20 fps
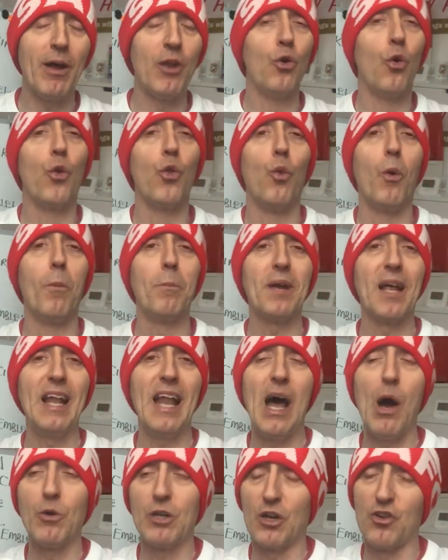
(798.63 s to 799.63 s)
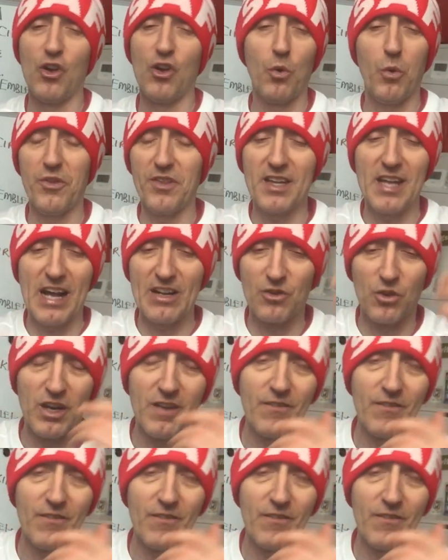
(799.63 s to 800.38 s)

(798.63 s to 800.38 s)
I know they won't be allowed. I don't know what the I don't